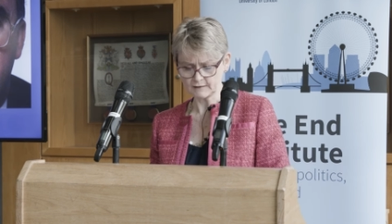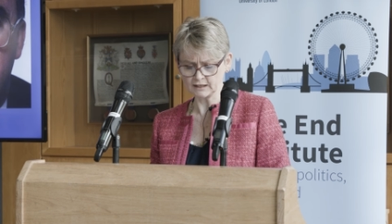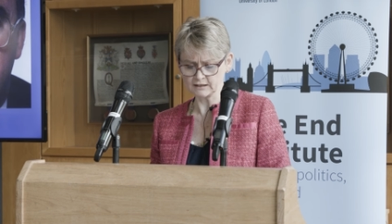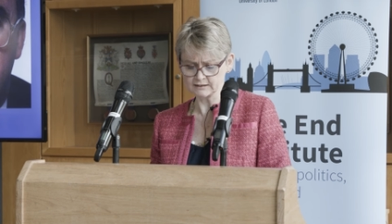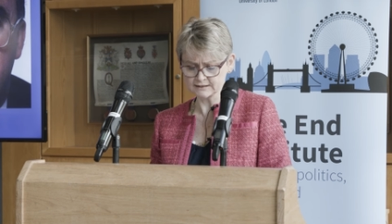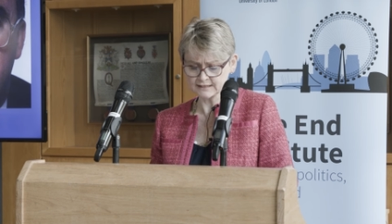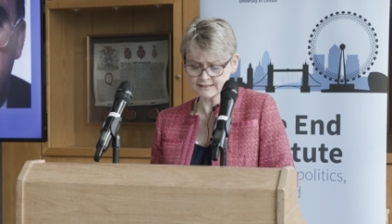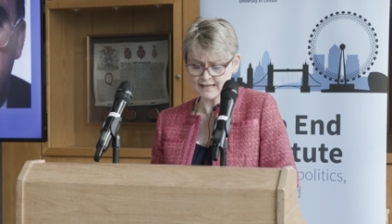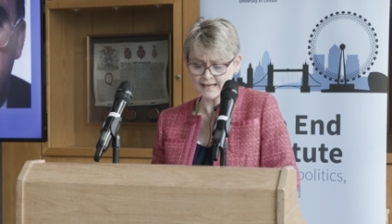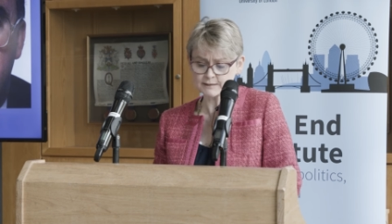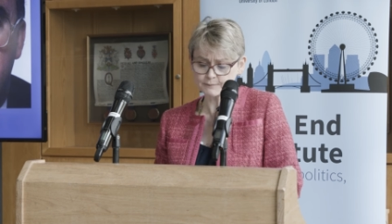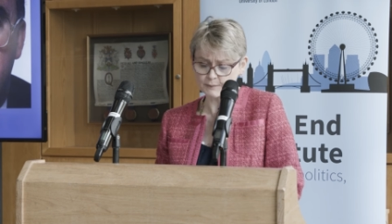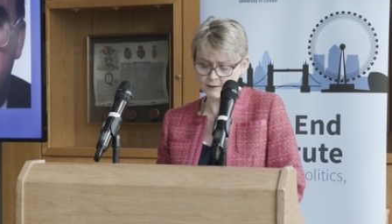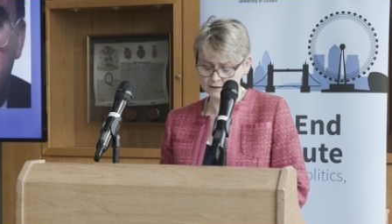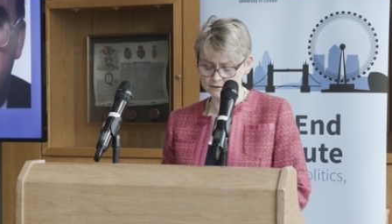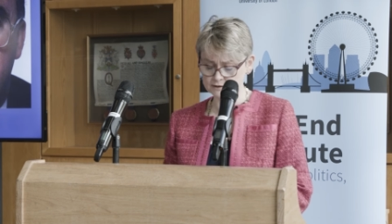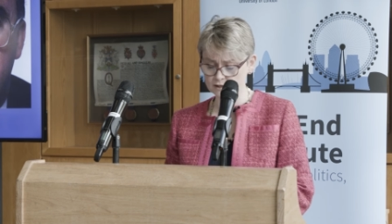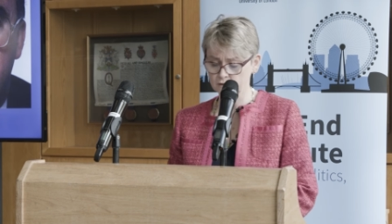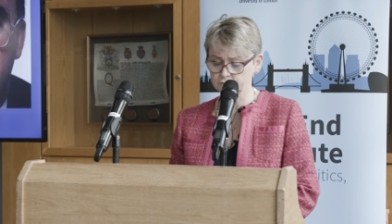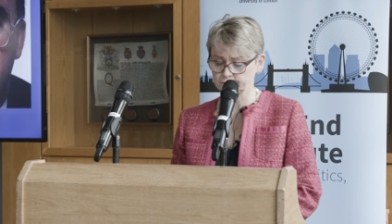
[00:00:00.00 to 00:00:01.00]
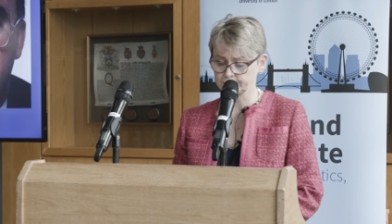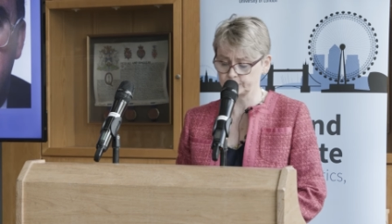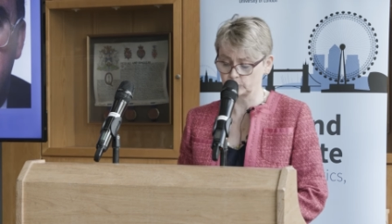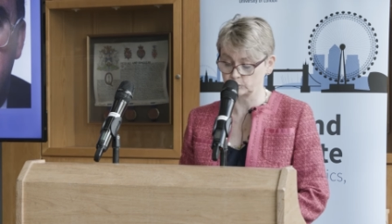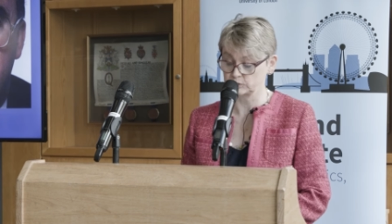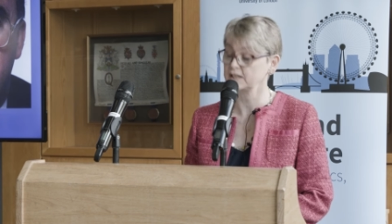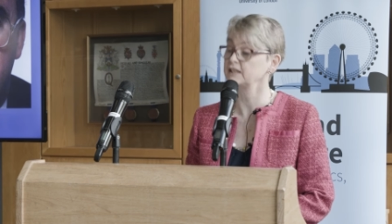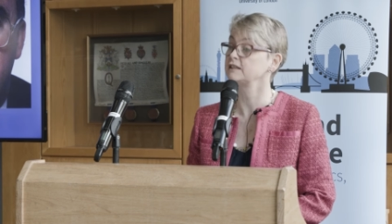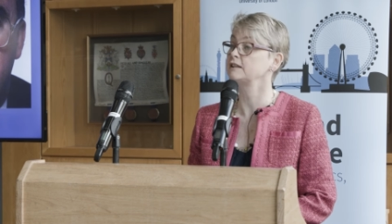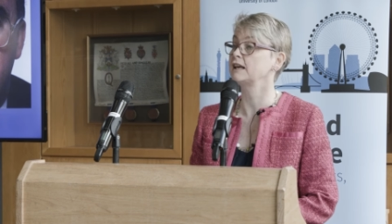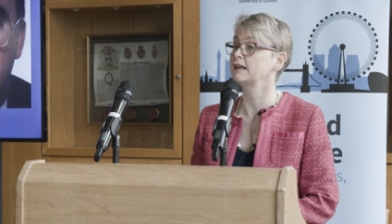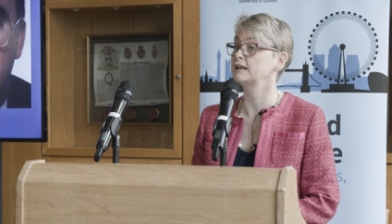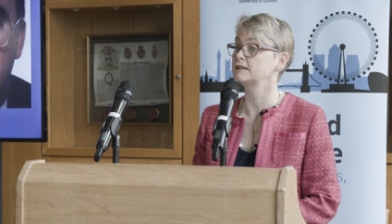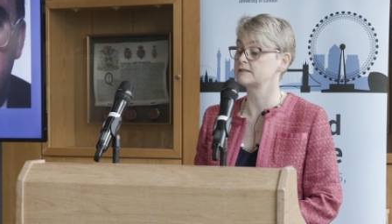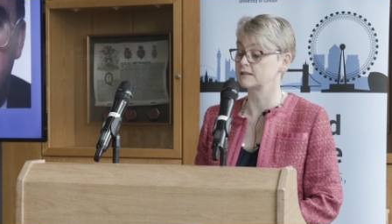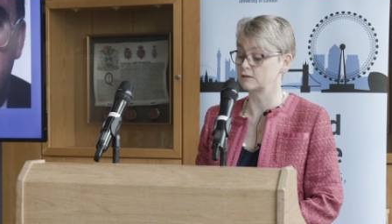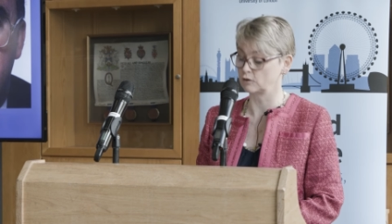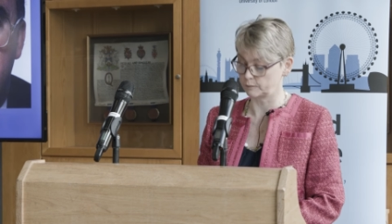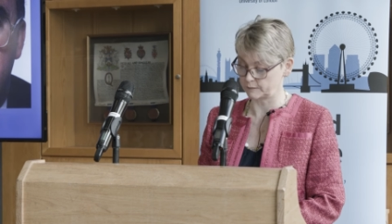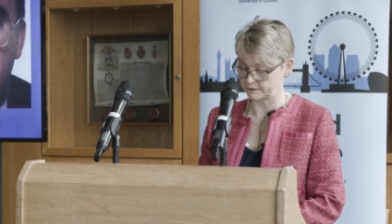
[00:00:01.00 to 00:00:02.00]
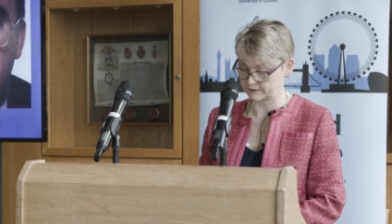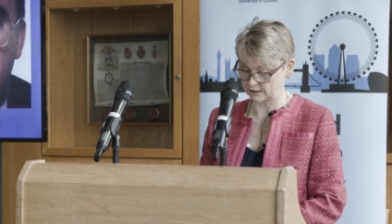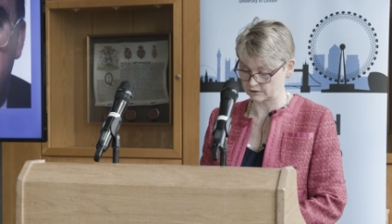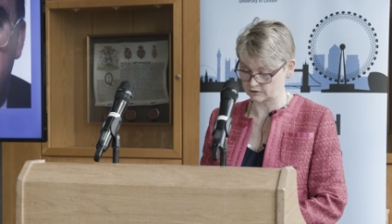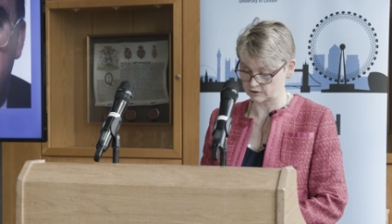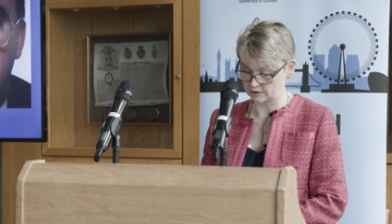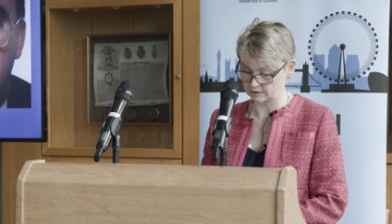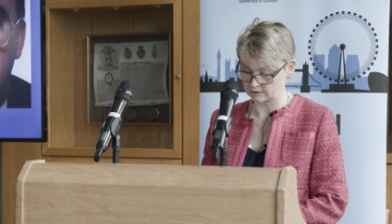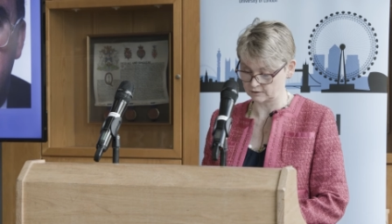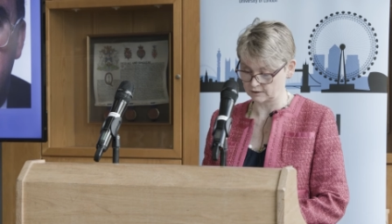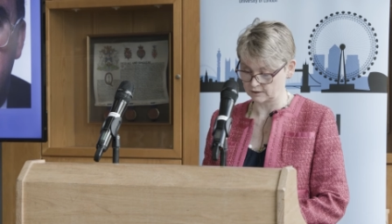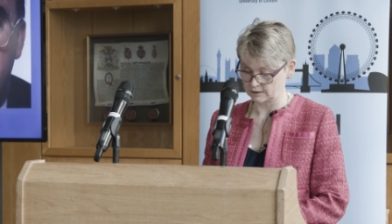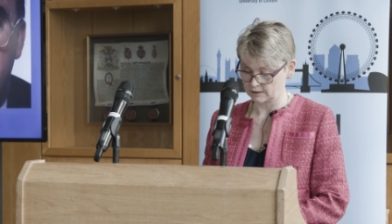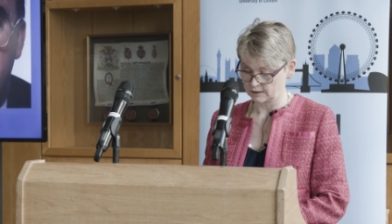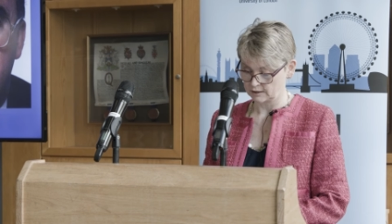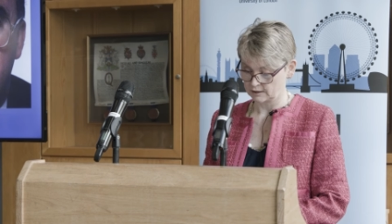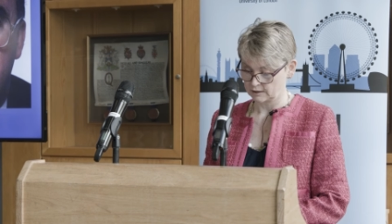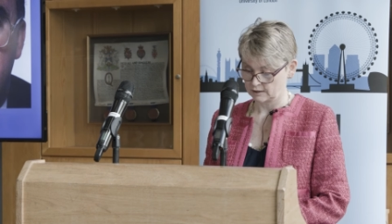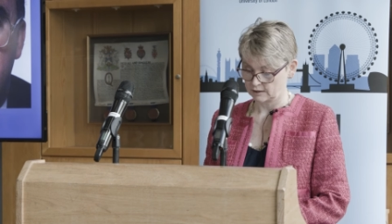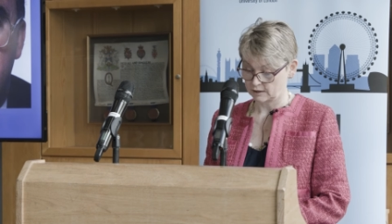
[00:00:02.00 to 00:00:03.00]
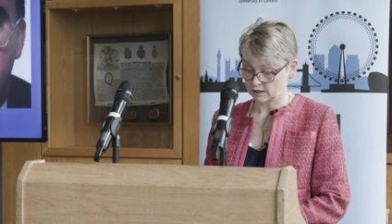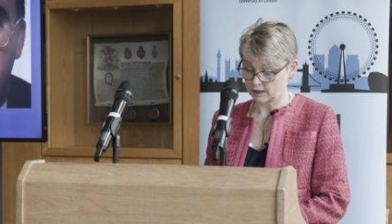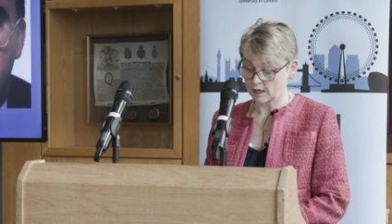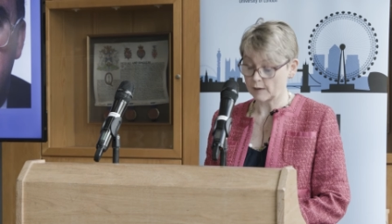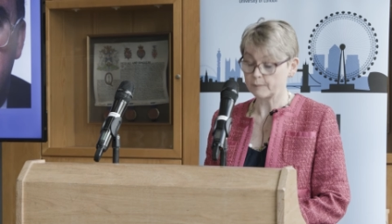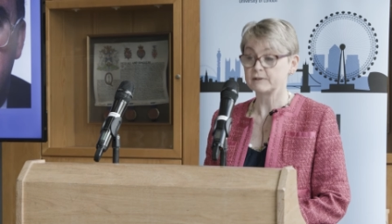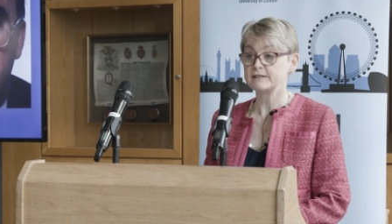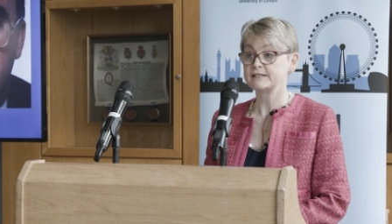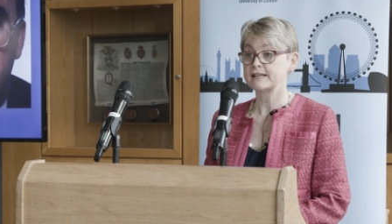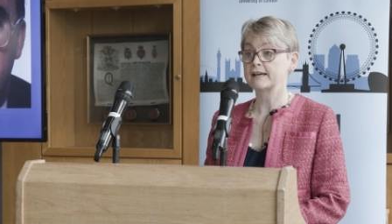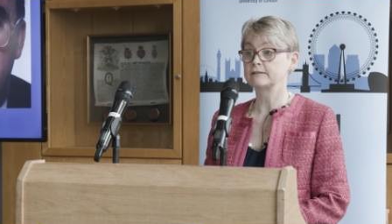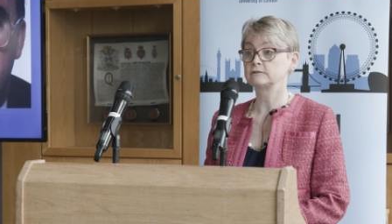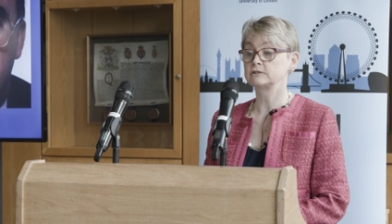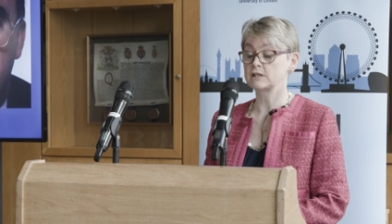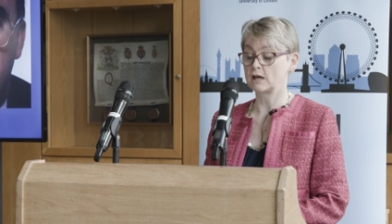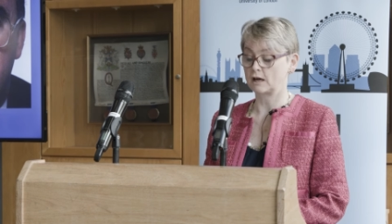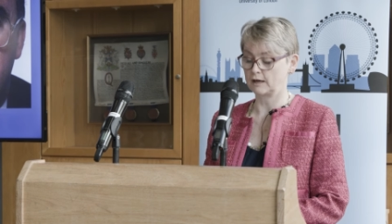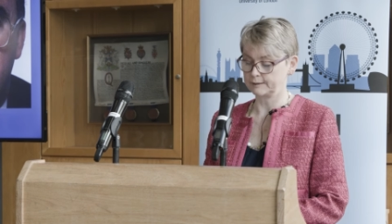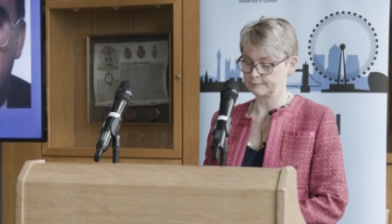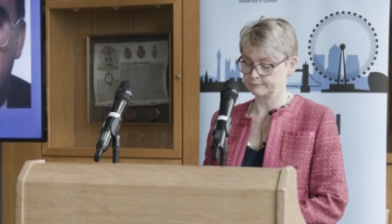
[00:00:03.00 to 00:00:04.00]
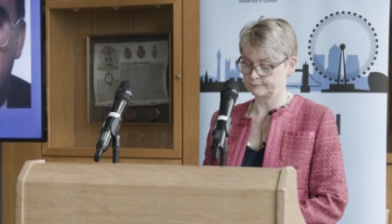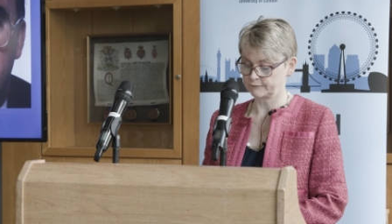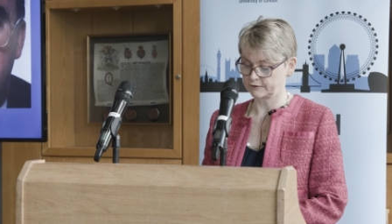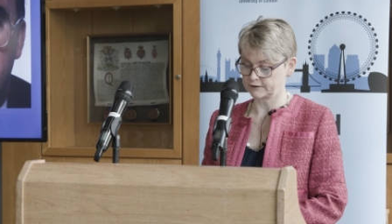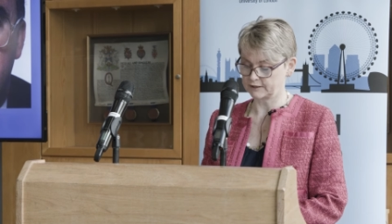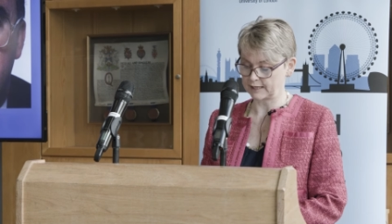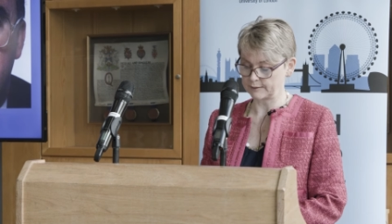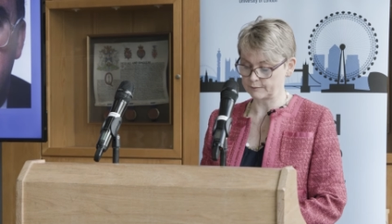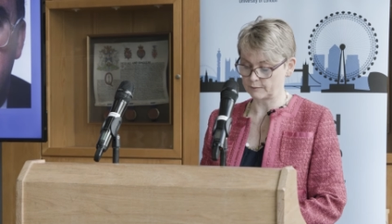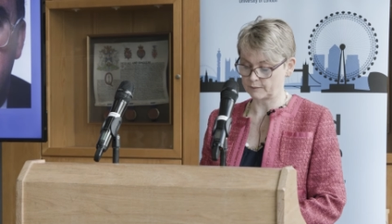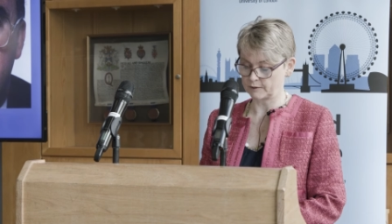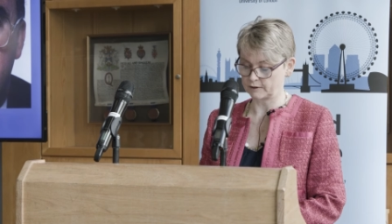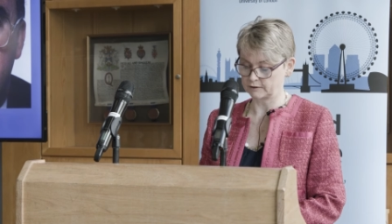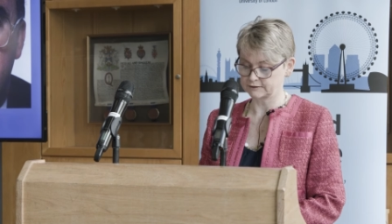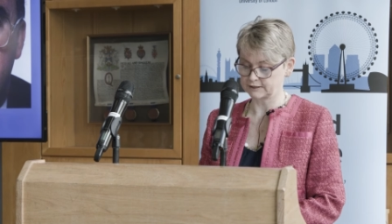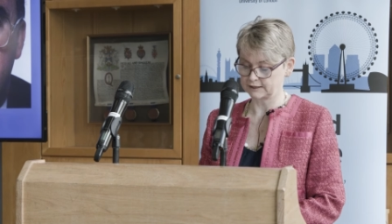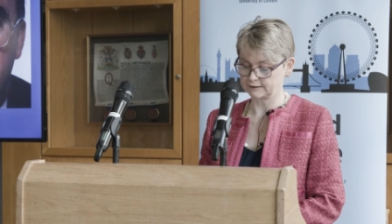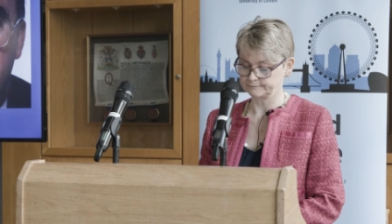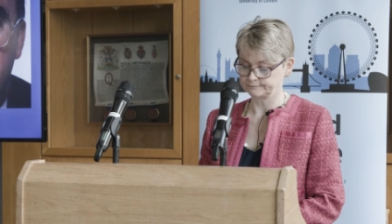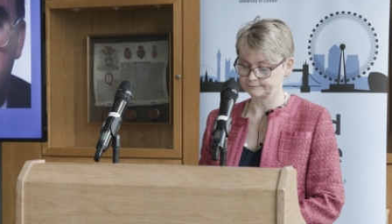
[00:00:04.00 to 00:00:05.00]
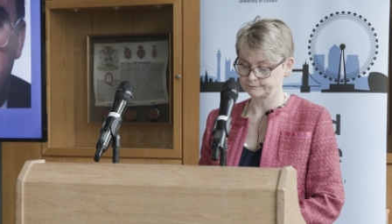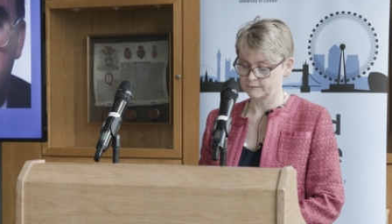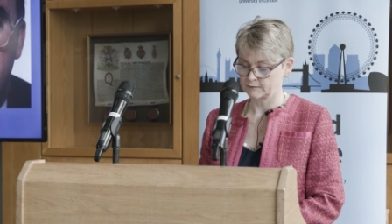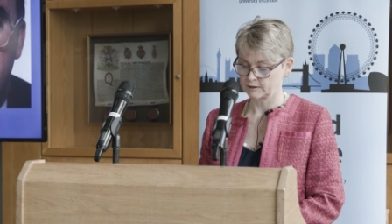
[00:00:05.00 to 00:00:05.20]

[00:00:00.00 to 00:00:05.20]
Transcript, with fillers: Because this has been a tough 14 years in opposition, an up and down time for the Labour Party.